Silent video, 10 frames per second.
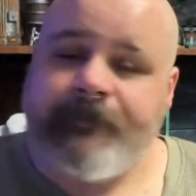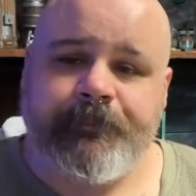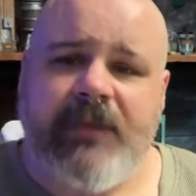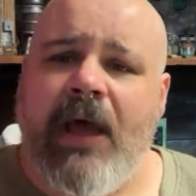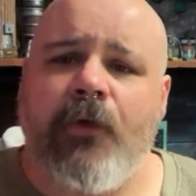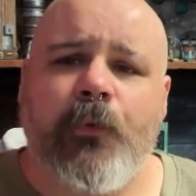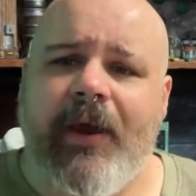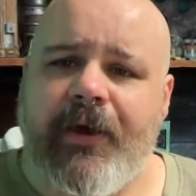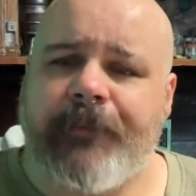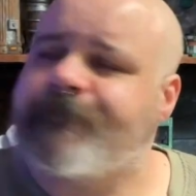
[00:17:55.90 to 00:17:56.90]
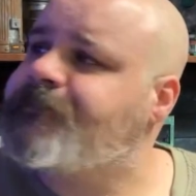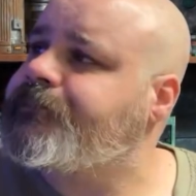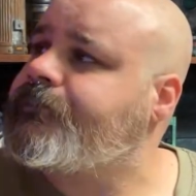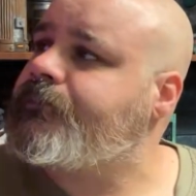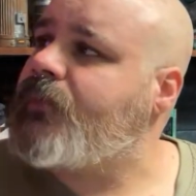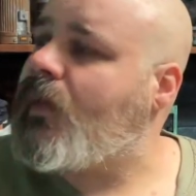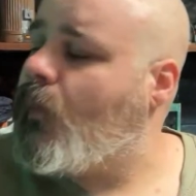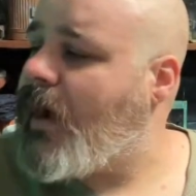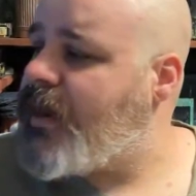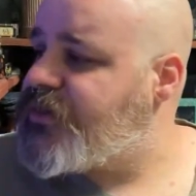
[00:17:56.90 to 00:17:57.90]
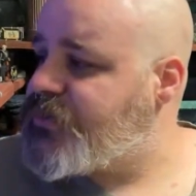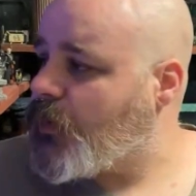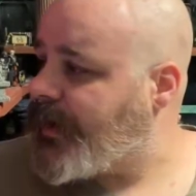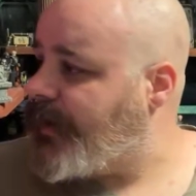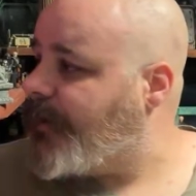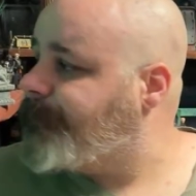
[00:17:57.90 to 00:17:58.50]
The hell do I know? Right, I just work here.